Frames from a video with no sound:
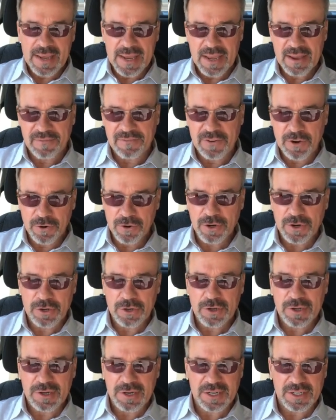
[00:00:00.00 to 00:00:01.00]
If your
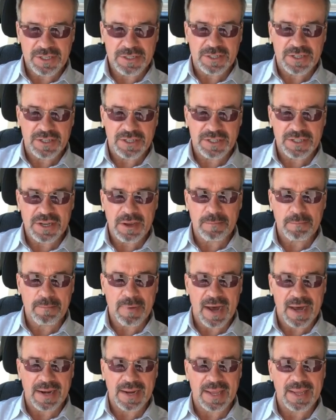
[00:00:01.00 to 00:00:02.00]
goodness to
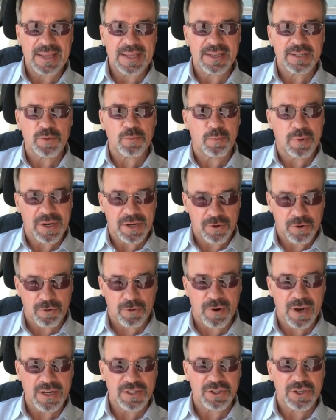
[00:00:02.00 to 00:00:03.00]
somebody is
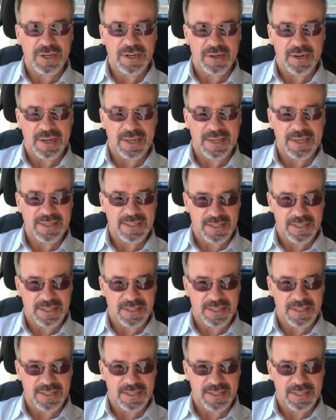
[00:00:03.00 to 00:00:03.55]
begrudgingly,